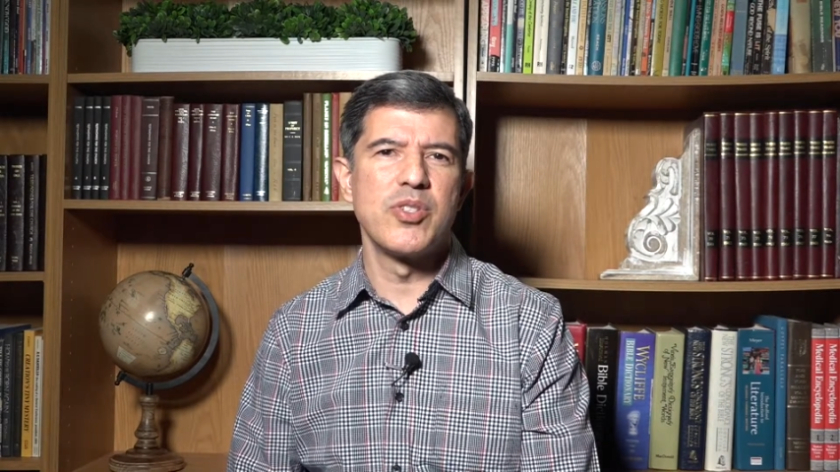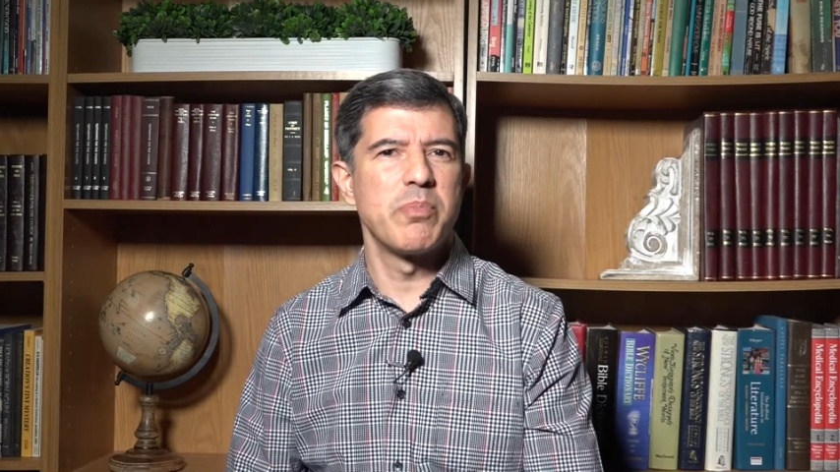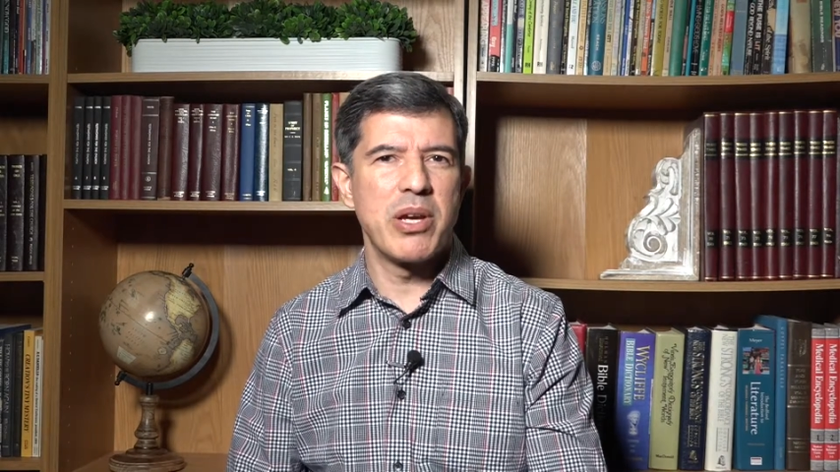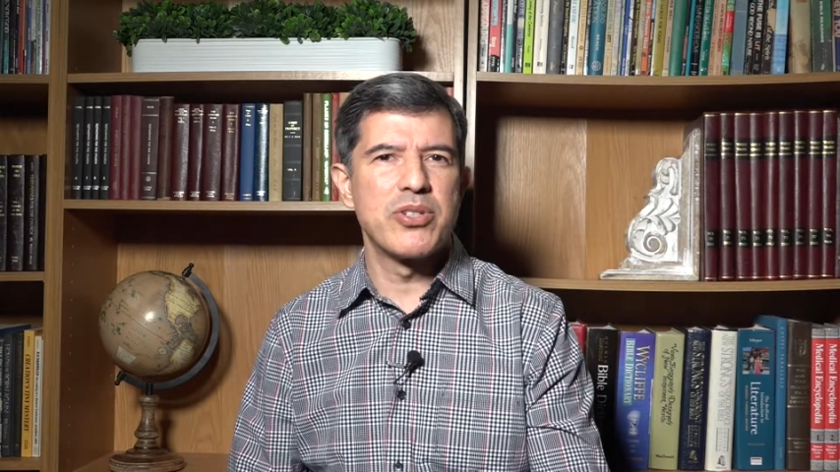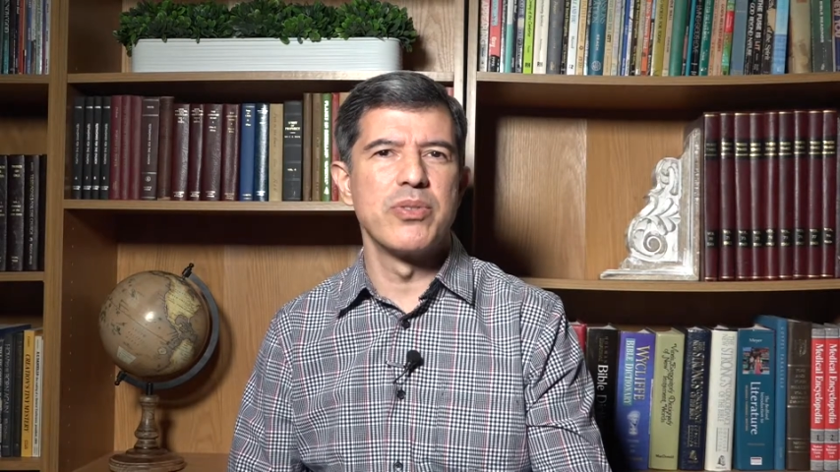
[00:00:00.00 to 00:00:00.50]

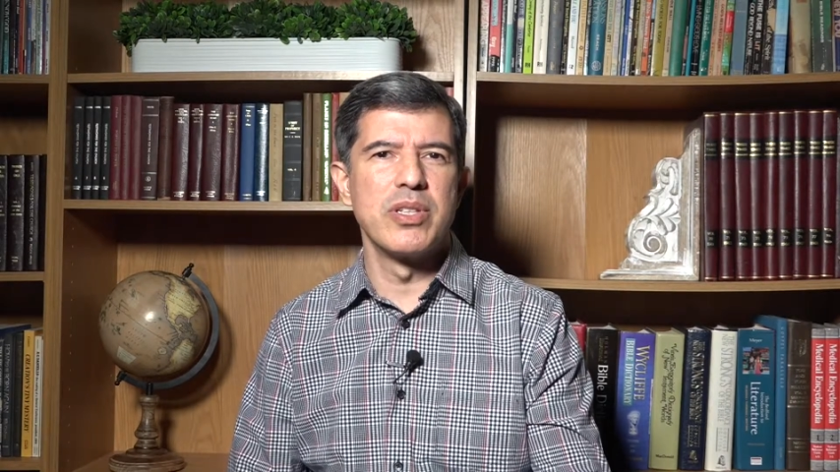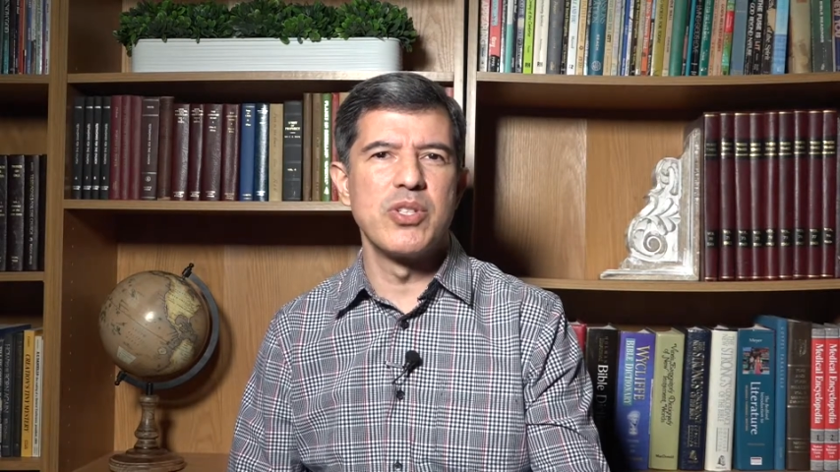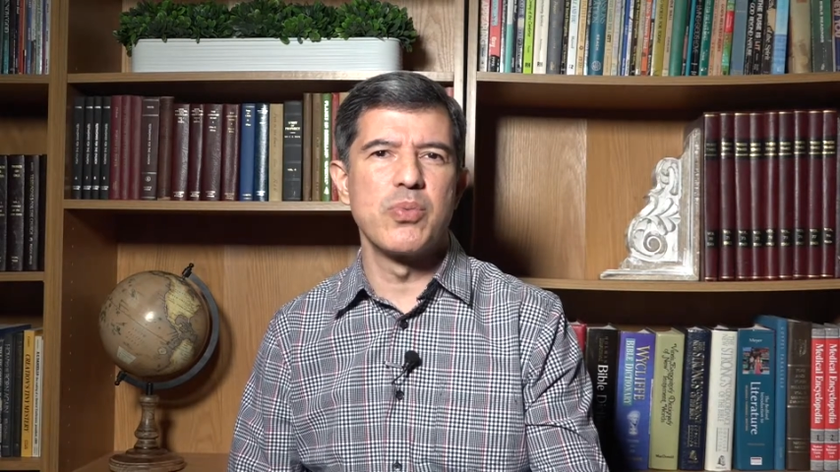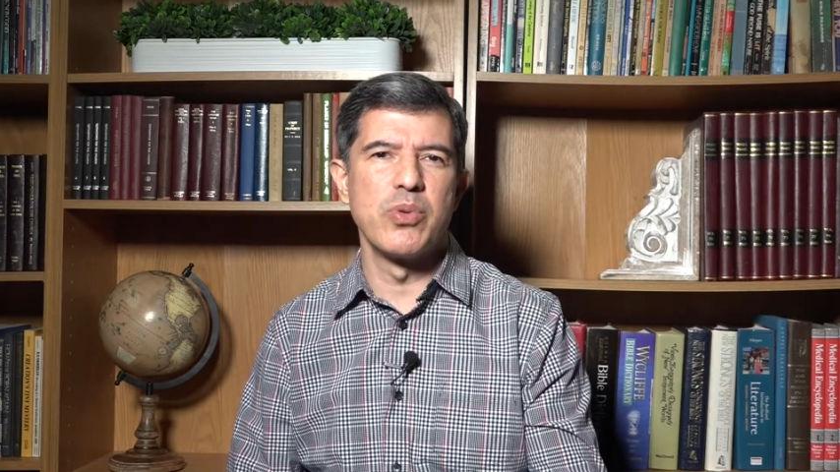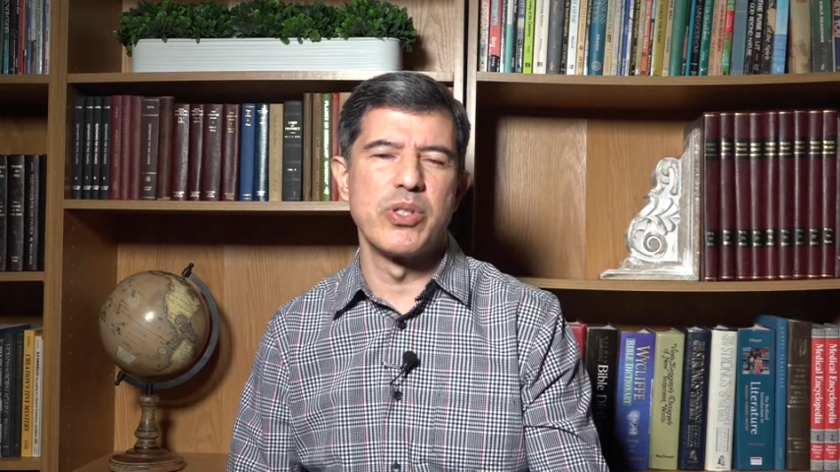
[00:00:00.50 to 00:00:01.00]
special
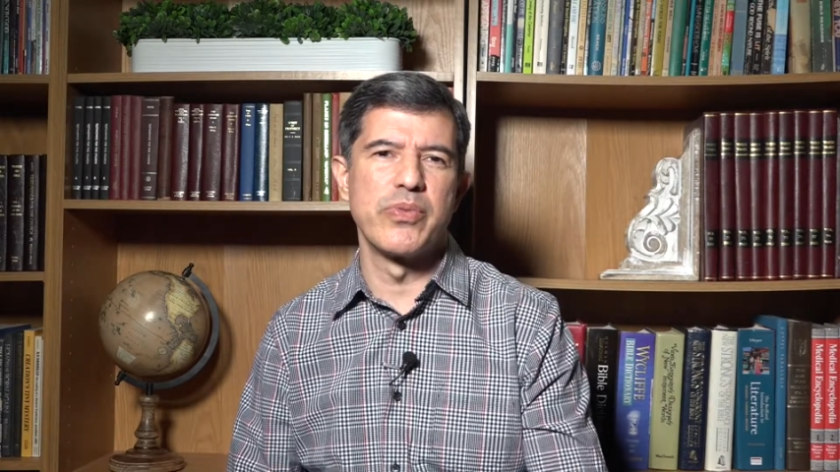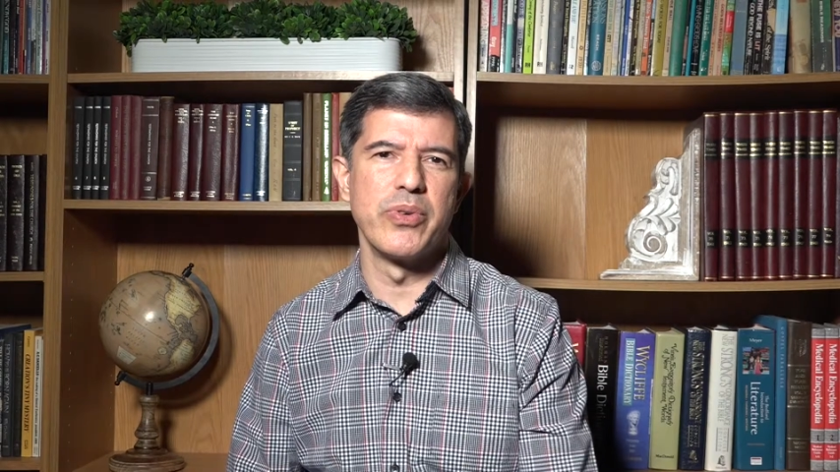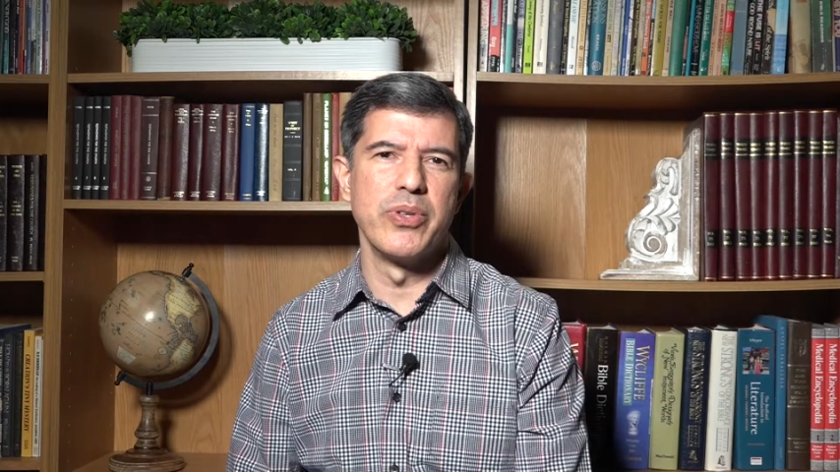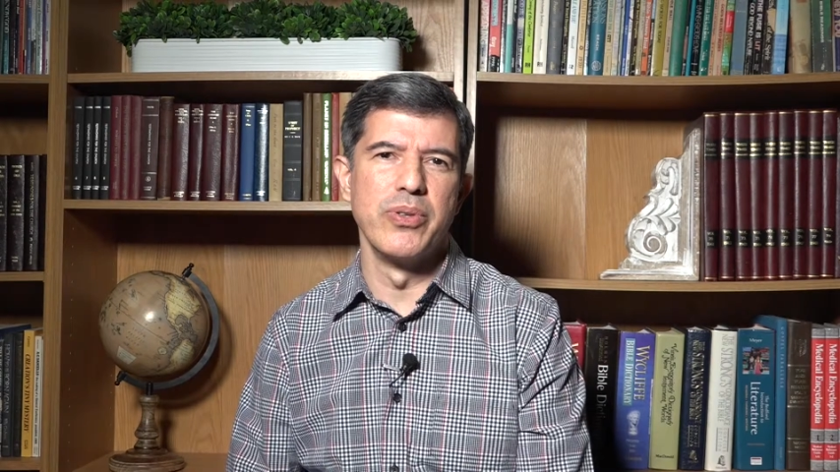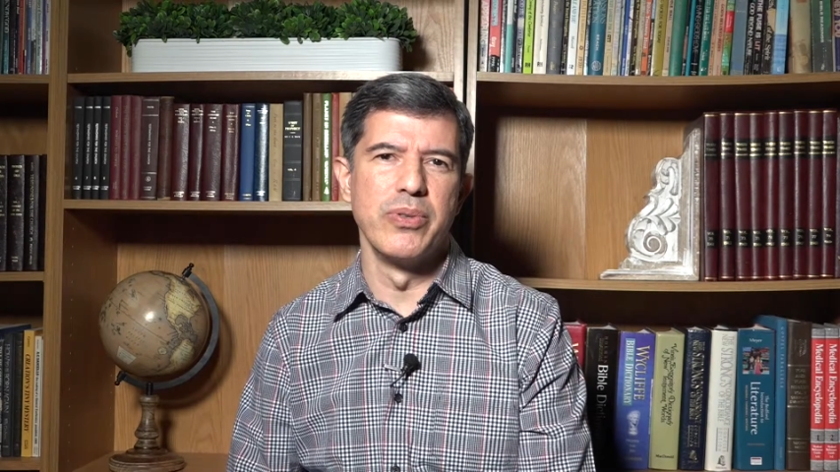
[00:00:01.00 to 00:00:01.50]
this was
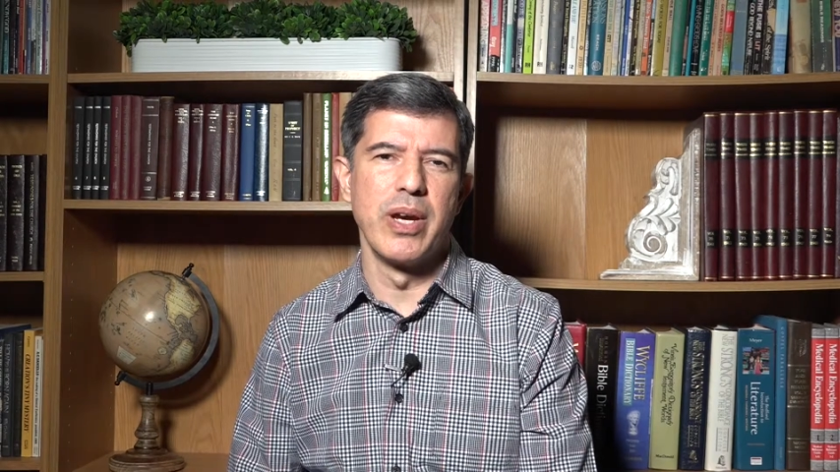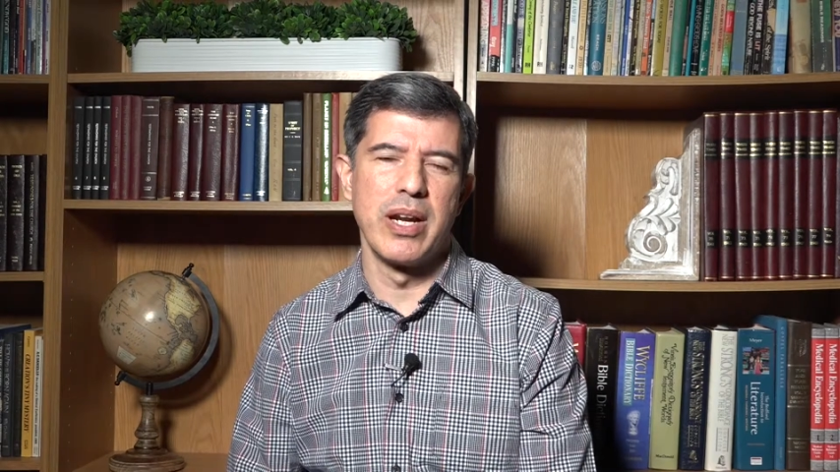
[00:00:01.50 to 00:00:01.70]
for you,